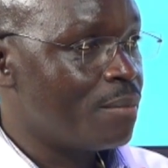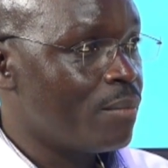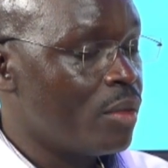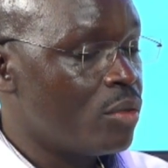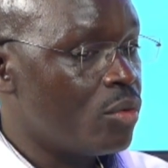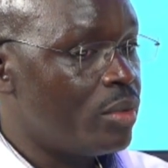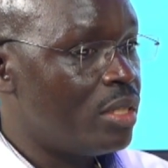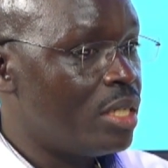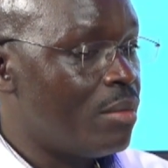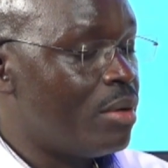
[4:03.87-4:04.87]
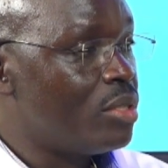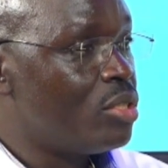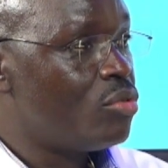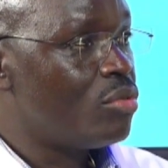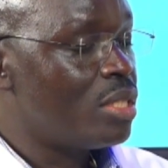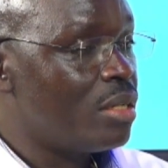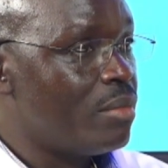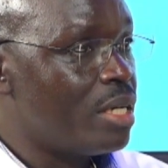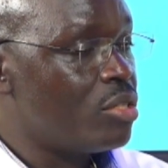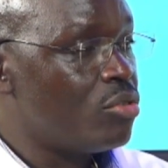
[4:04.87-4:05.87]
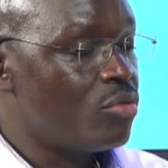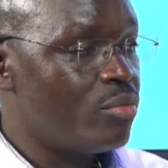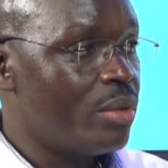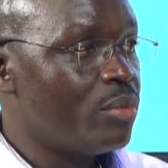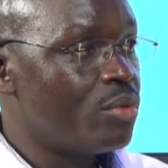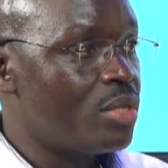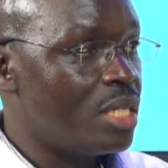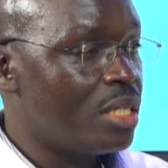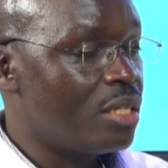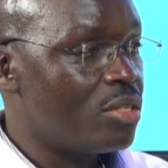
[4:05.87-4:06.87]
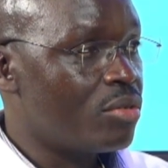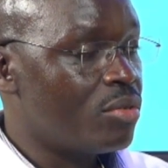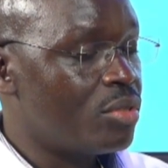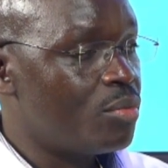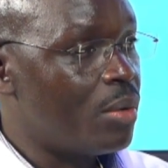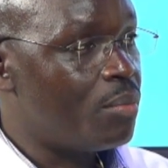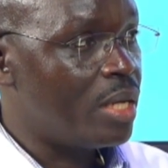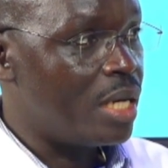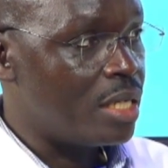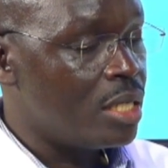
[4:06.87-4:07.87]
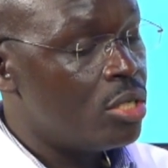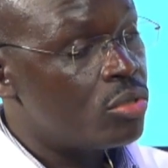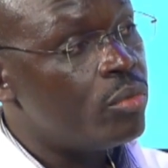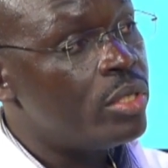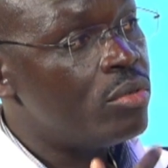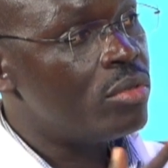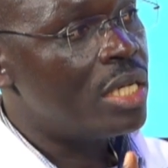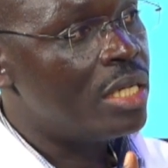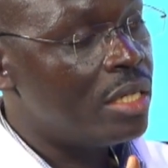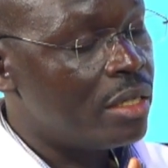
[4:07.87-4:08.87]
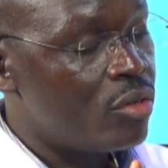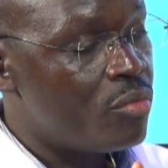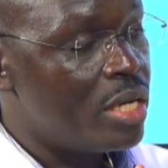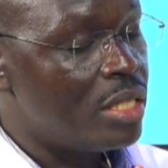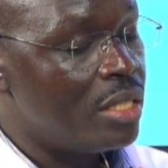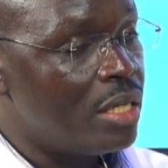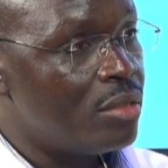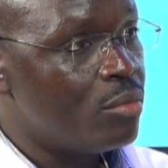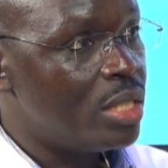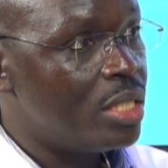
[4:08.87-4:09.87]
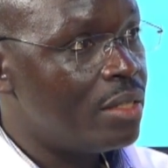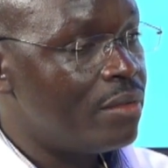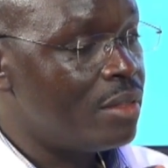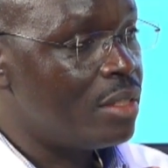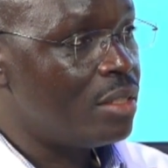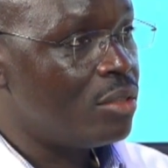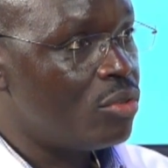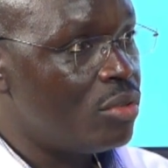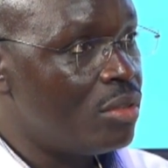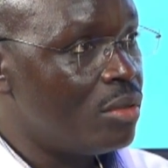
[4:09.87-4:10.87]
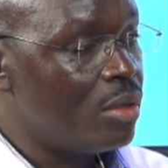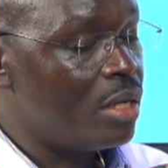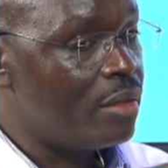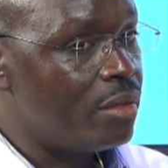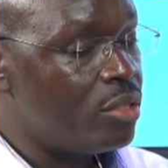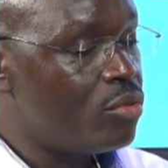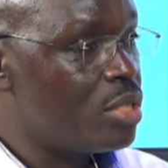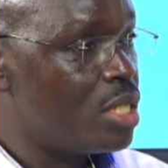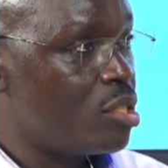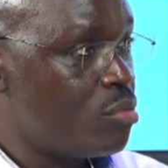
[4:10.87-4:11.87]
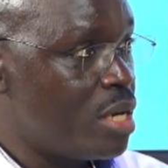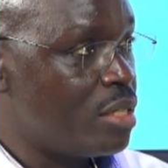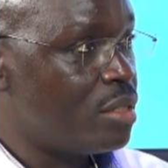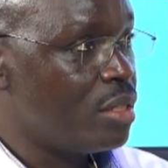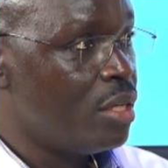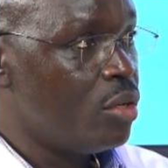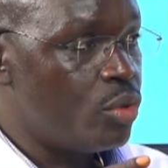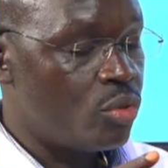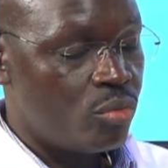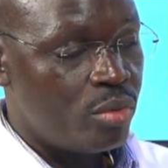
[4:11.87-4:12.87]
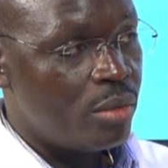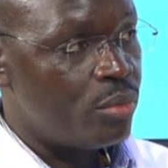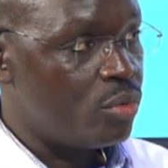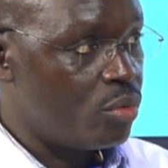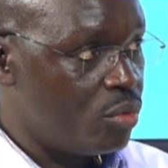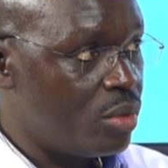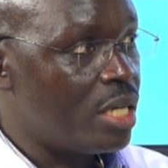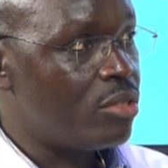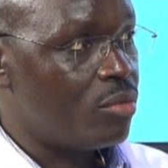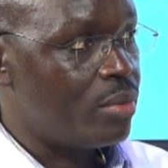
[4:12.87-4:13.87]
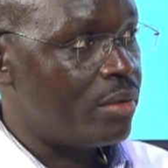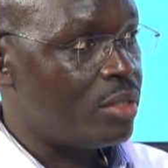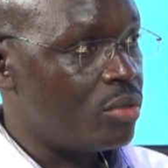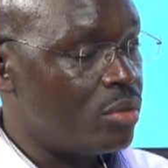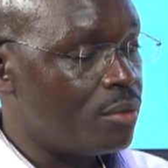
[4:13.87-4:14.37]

So within about 2-3 months, you should be able to see the testicles appearing. So we usually recommend that within 3 to 6 months, we should be able to do that operation.